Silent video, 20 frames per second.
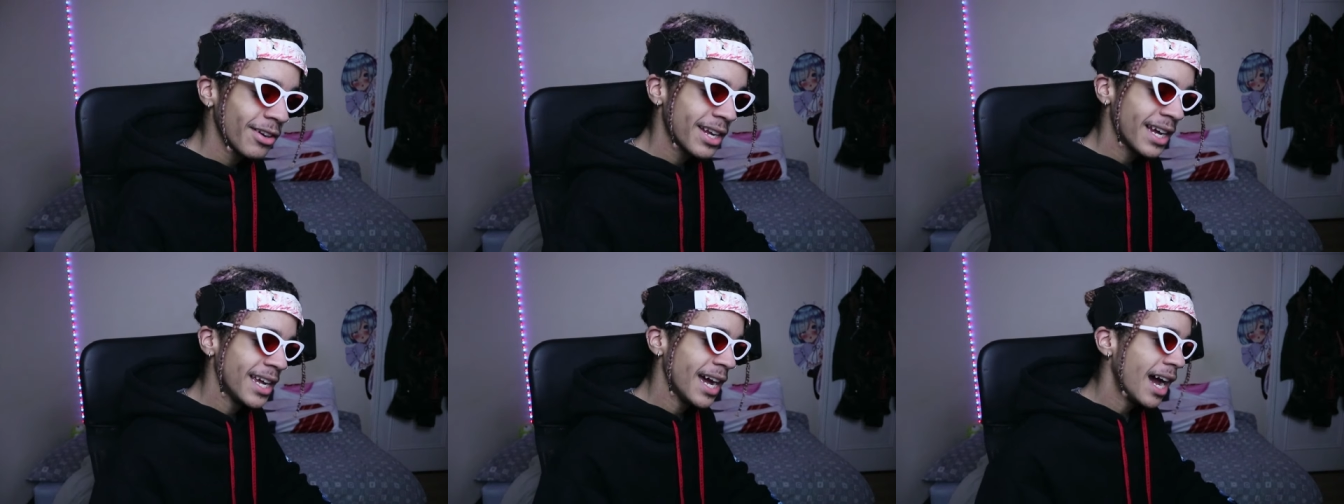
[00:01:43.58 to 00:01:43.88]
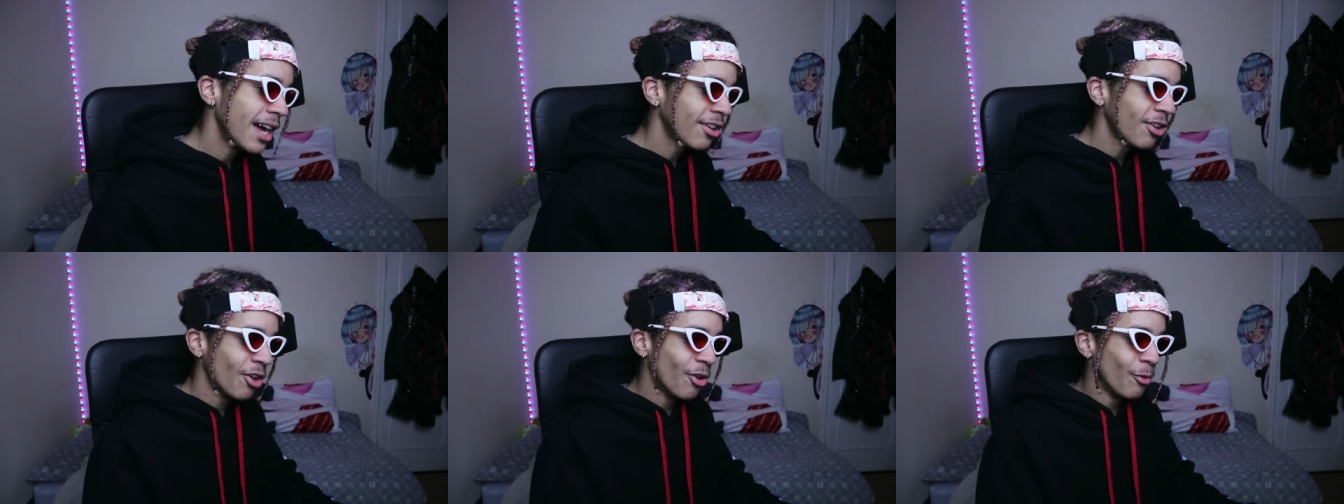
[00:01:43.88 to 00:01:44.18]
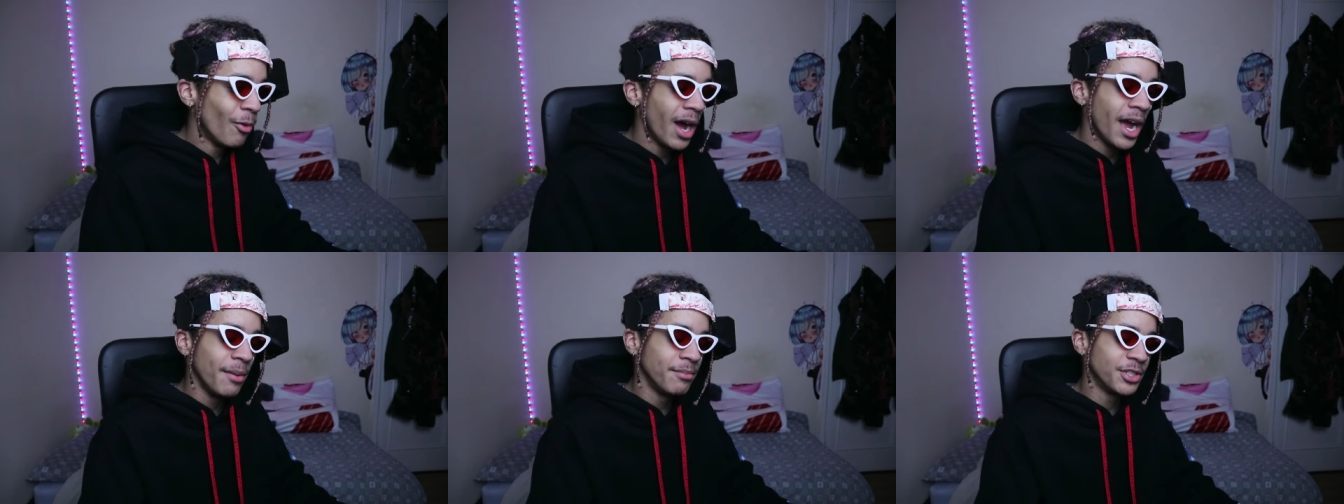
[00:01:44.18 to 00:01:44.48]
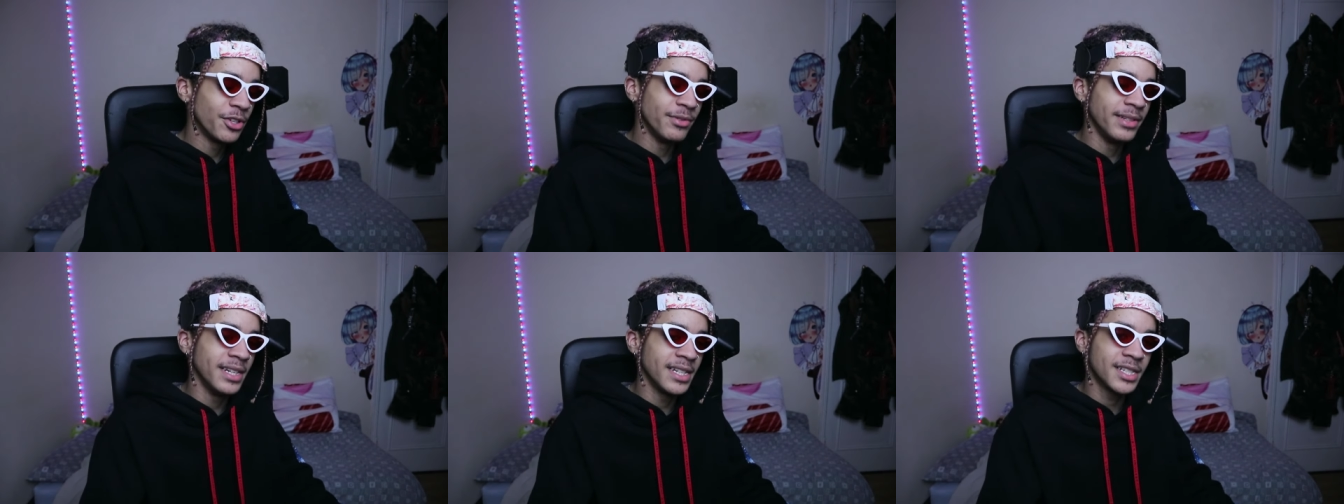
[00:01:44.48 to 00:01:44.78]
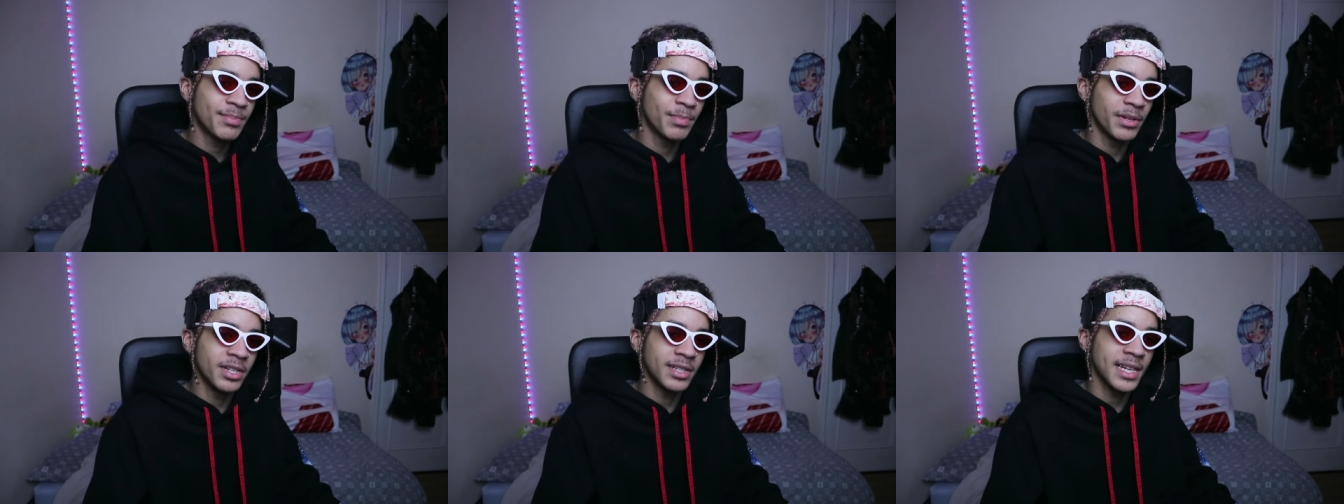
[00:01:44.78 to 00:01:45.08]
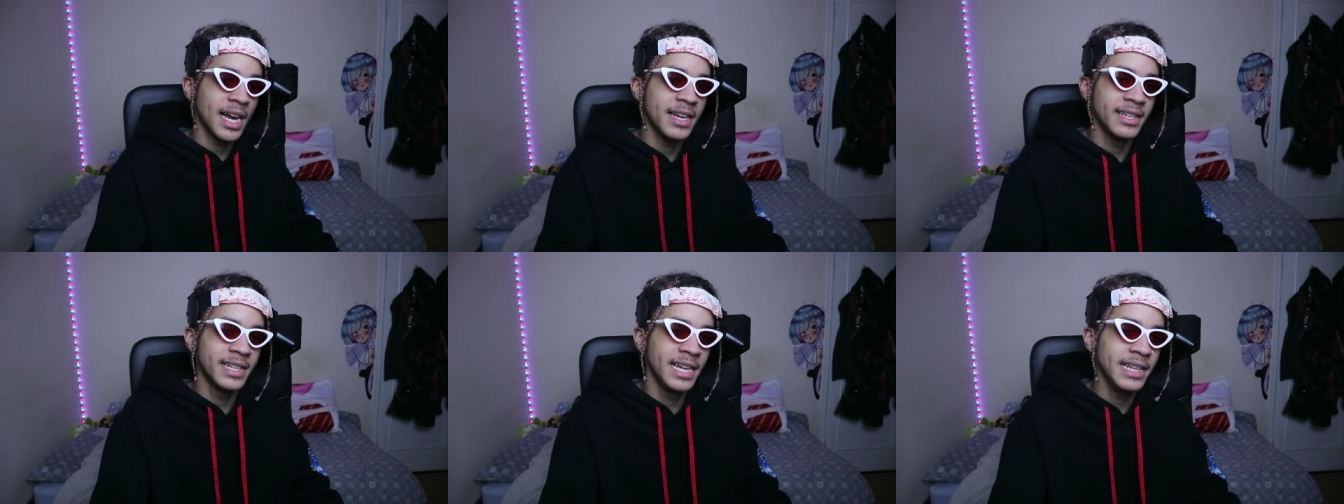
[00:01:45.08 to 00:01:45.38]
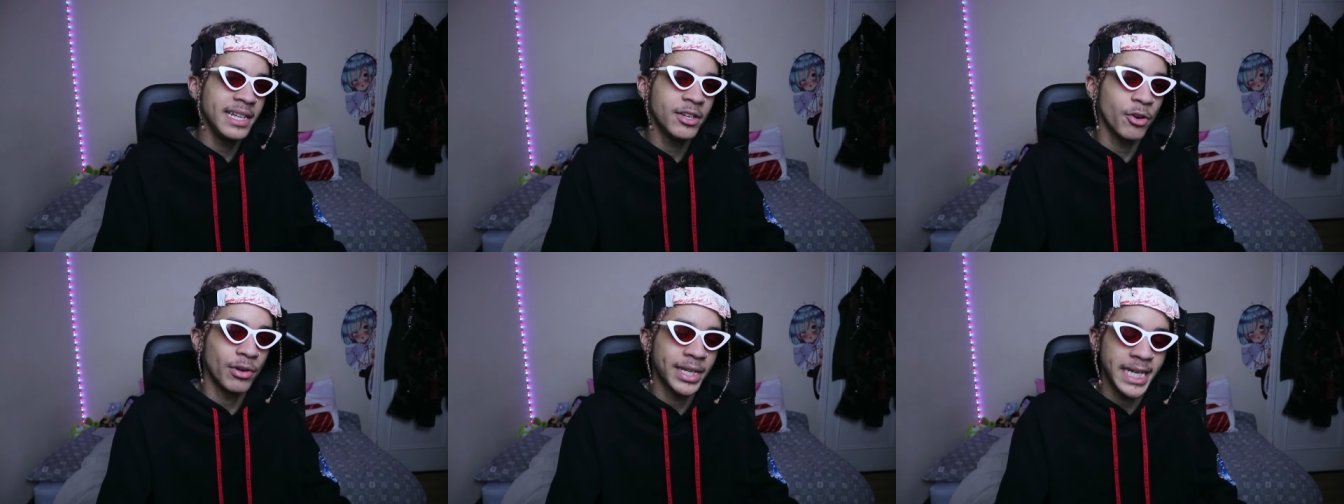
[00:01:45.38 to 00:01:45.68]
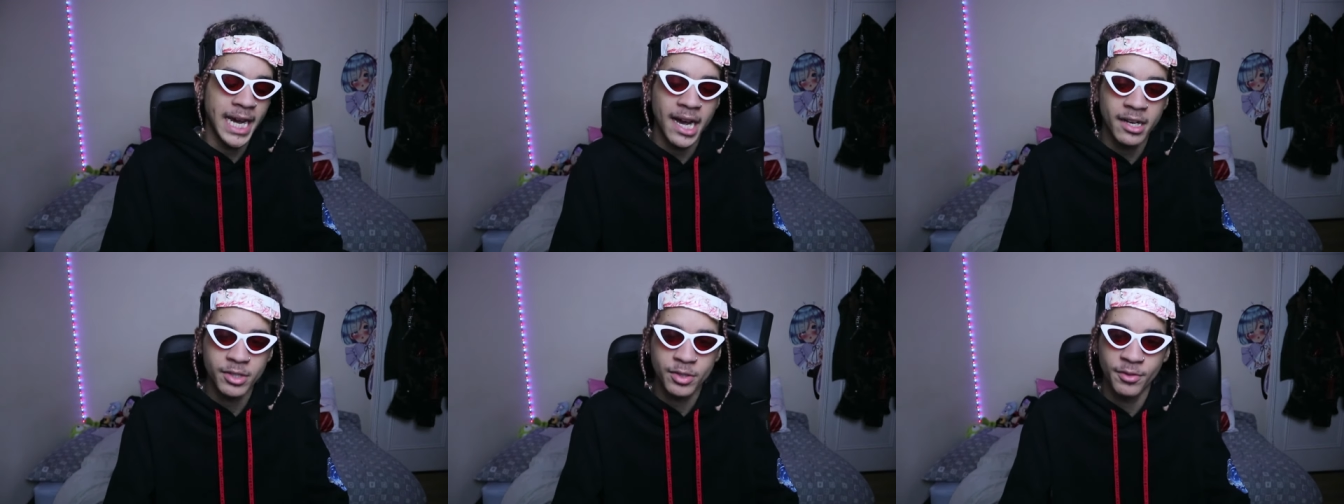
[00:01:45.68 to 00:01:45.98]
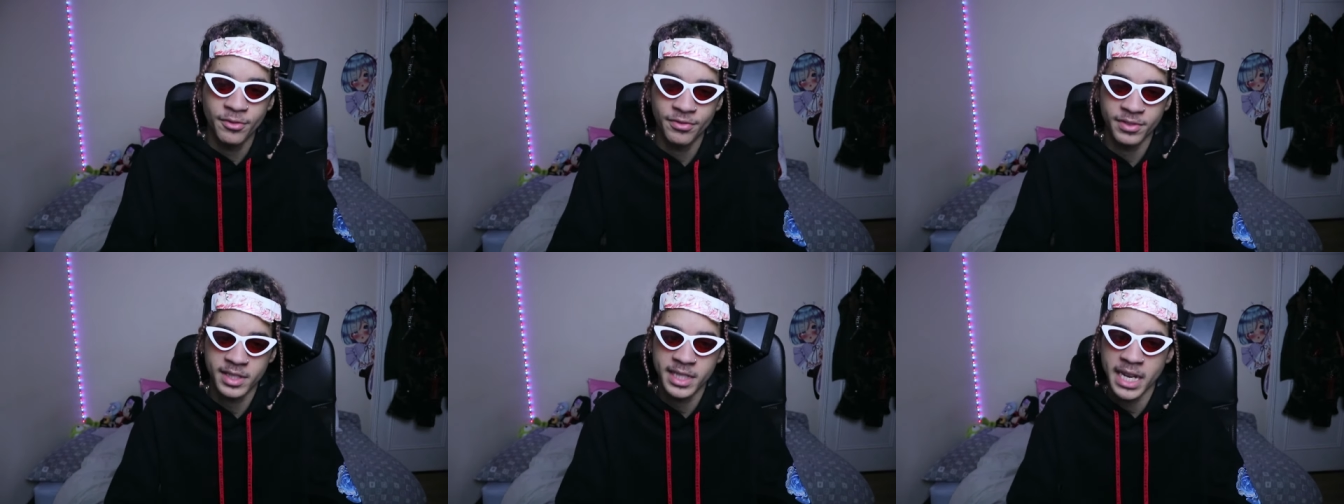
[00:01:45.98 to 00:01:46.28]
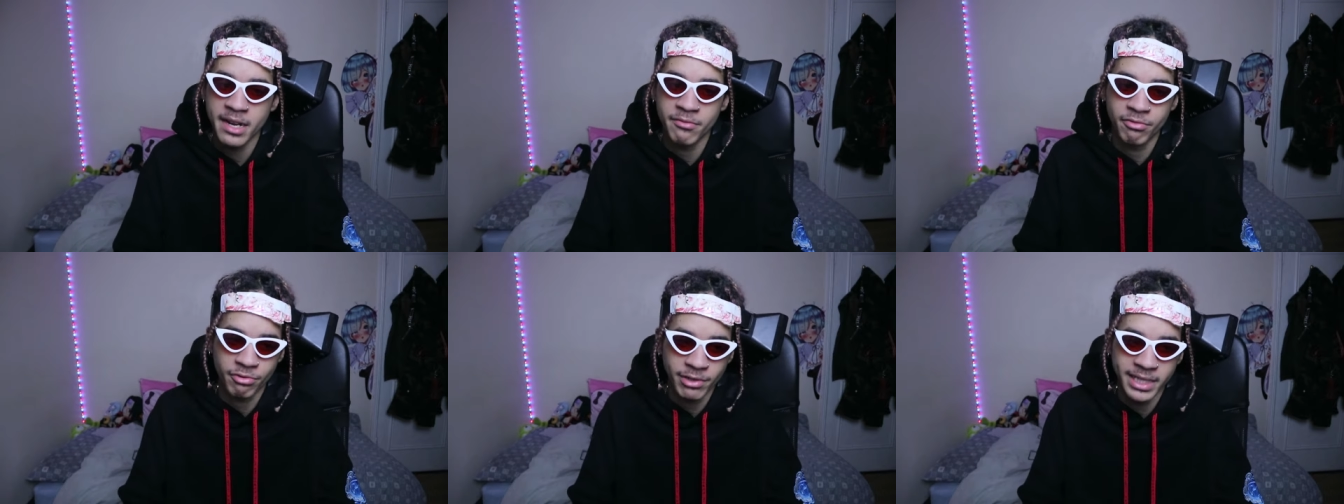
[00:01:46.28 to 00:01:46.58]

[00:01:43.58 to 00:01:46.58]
Okay, I don't know why I'm doing this because I nearly got cancelled for saying